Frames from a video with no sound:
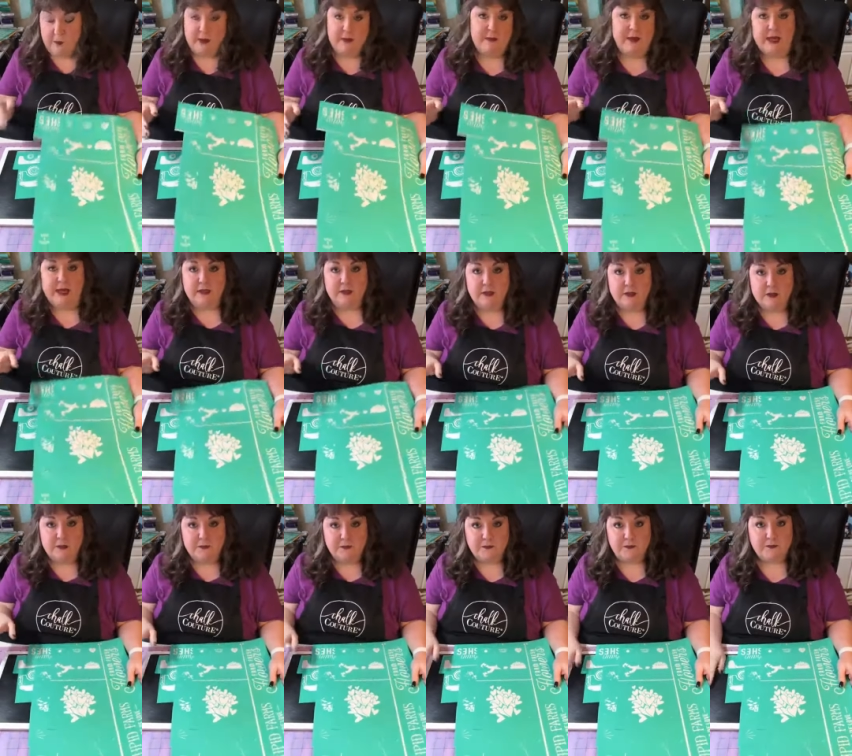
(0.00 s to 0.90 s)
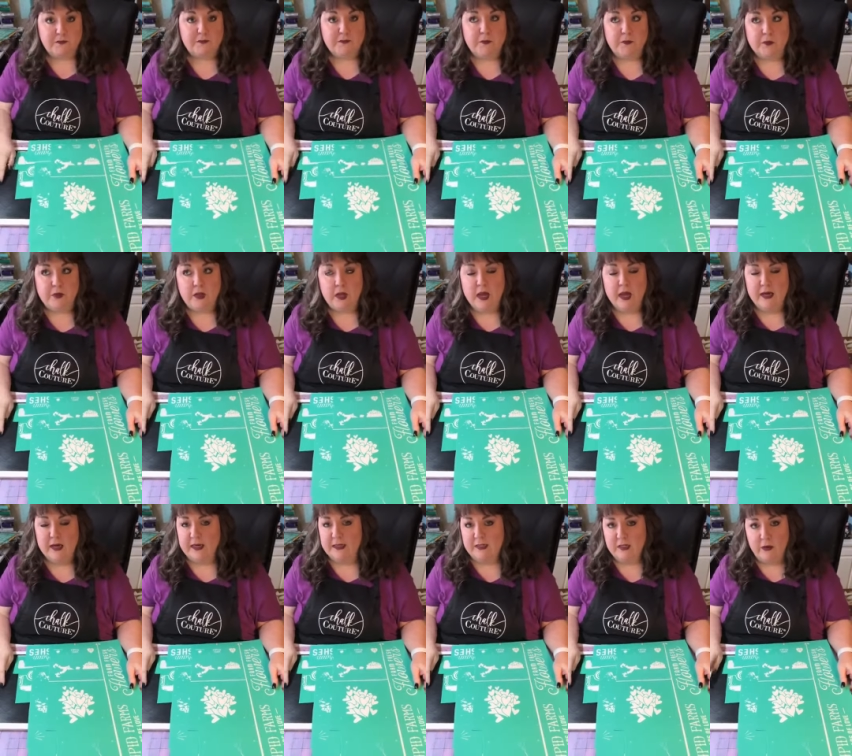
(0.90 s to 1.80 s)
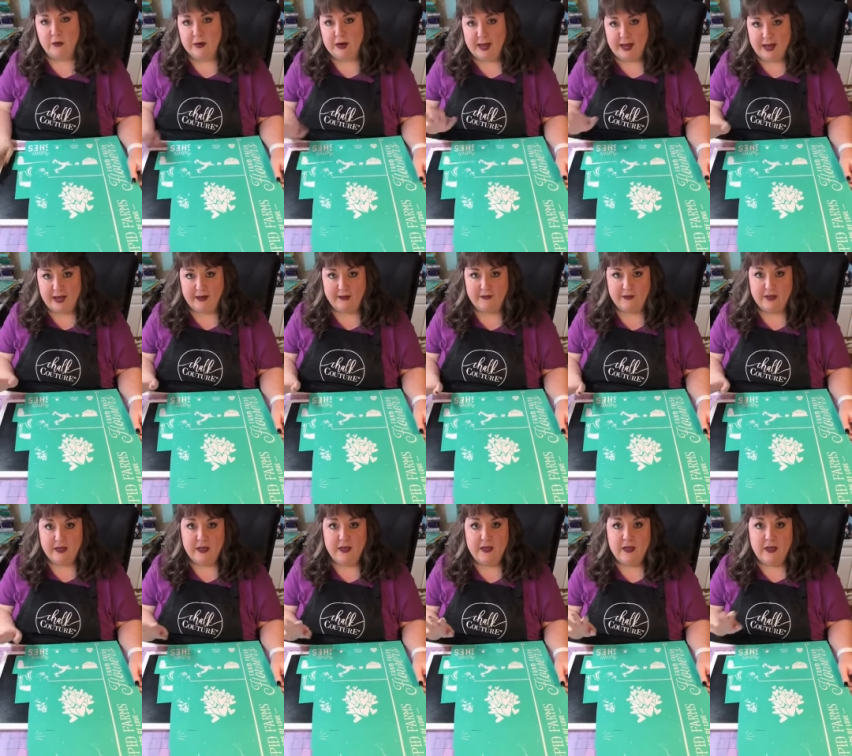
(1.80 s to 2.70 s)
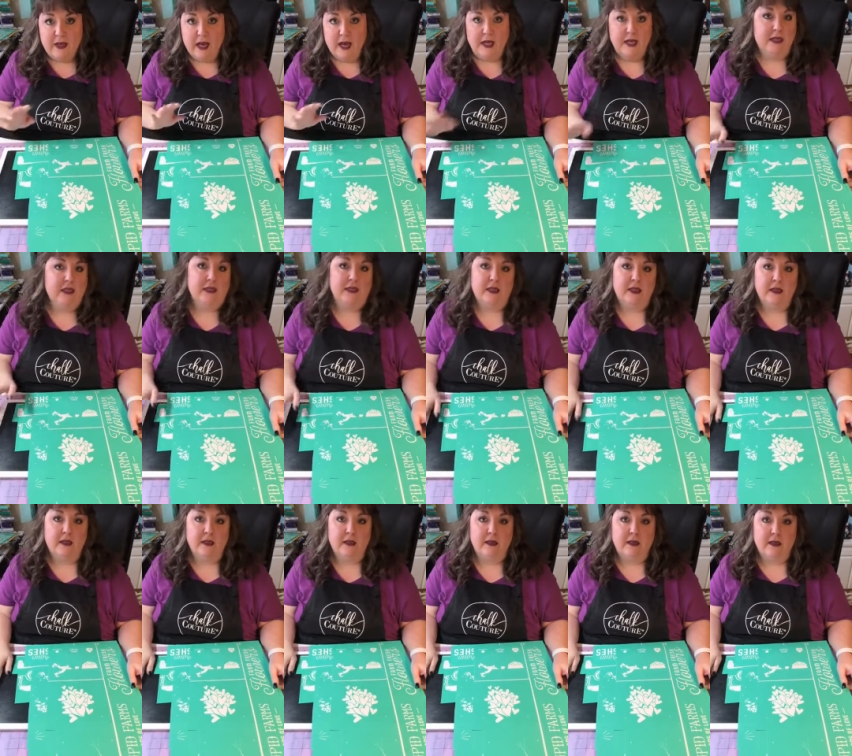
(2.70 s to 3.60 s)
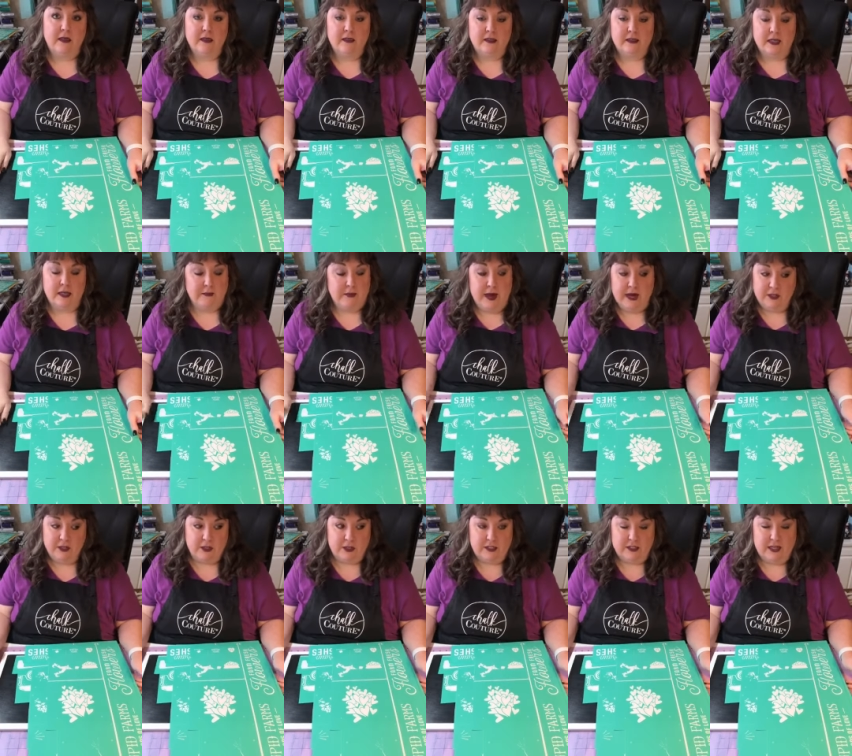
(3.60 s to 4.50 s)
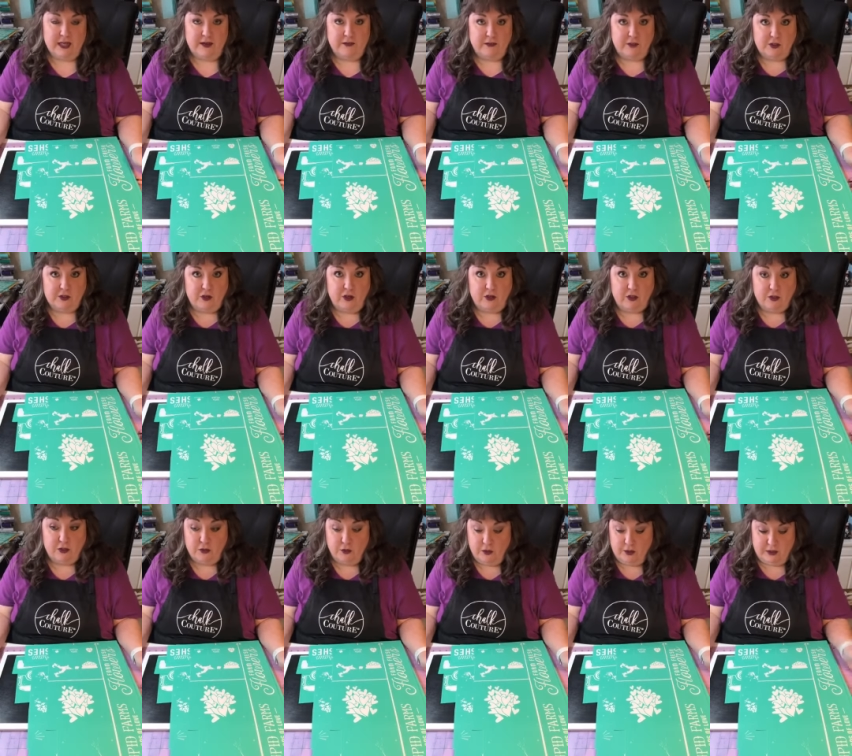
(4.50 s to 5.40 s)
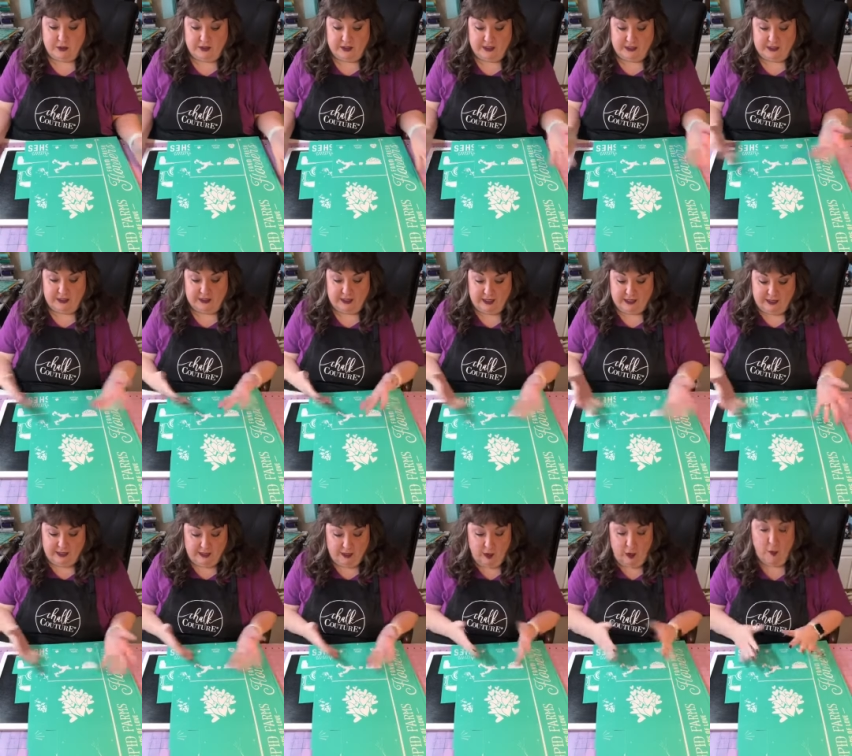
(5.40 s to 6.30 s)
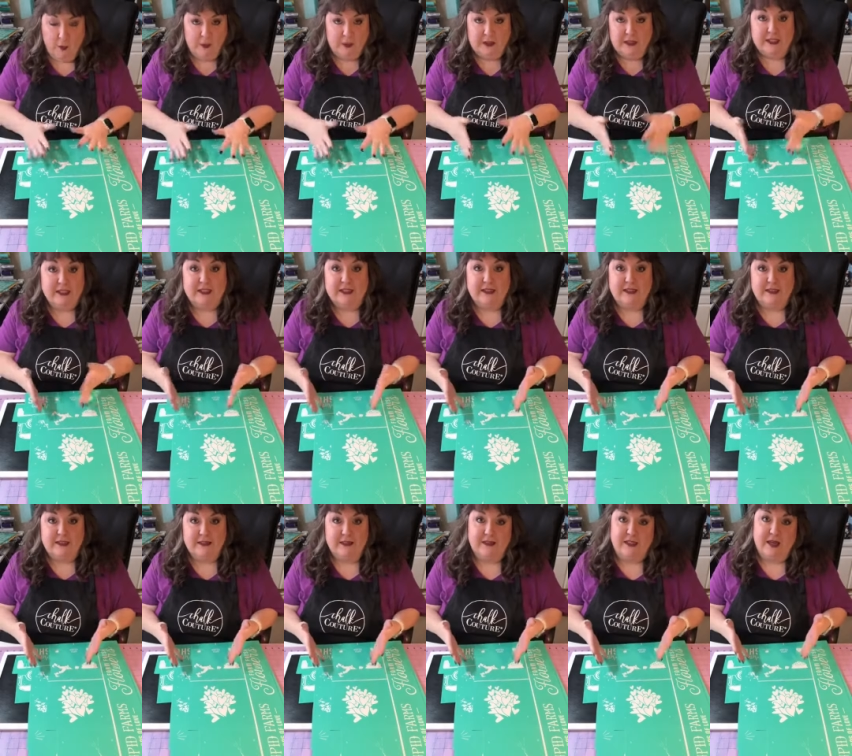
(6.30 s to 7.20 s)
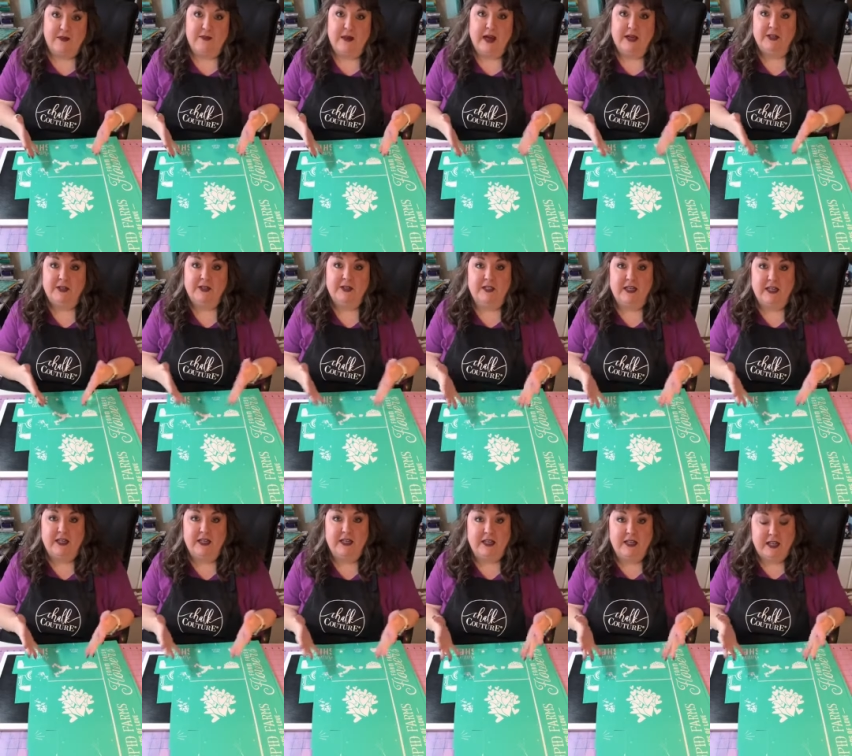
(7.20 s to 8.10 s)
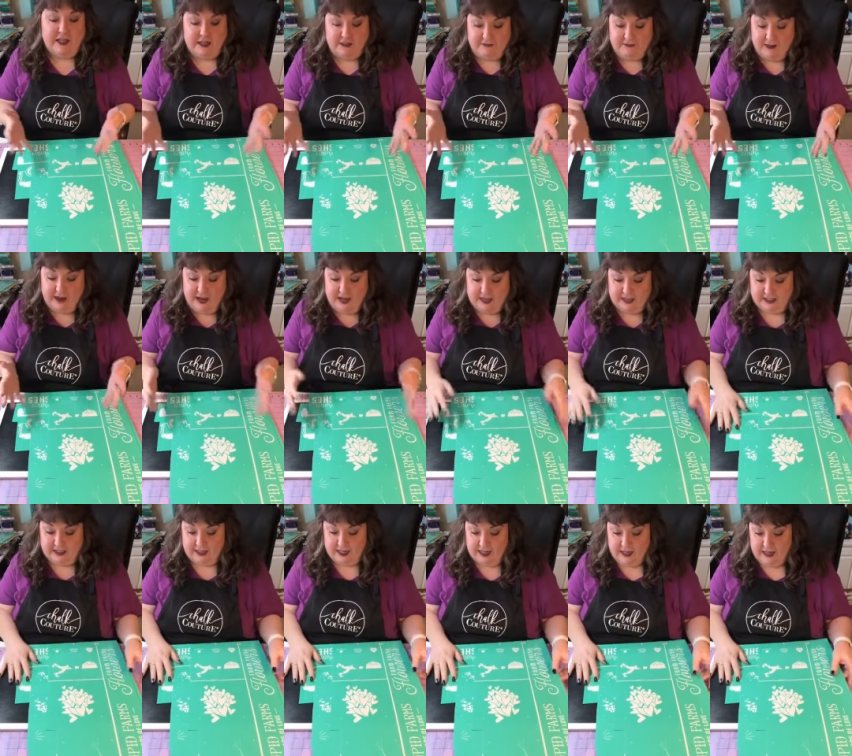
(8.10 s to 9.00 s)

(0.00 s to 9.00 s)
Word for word: my mantle and I don't have anything St. Patrick's Day for Chalk Couture. This is like the only St. Patrick's Day thing I could find.